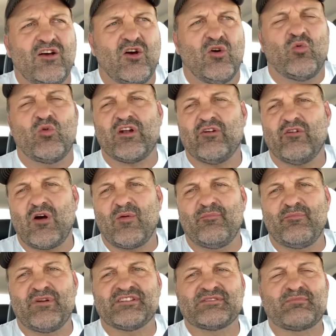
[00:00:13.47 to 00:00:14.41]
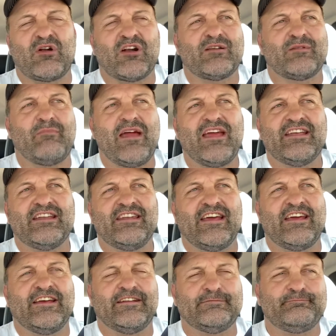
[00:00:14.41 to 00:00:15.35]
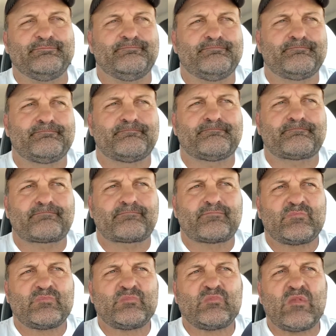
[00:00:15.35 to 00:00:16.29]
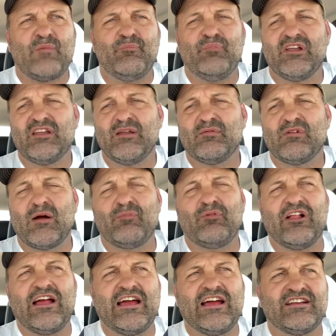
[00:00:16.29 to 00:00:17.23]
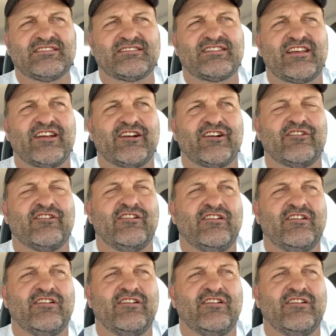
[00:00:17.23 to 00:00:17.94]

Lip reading: Went around Bismarck, Mandan, picked up a couple ads there.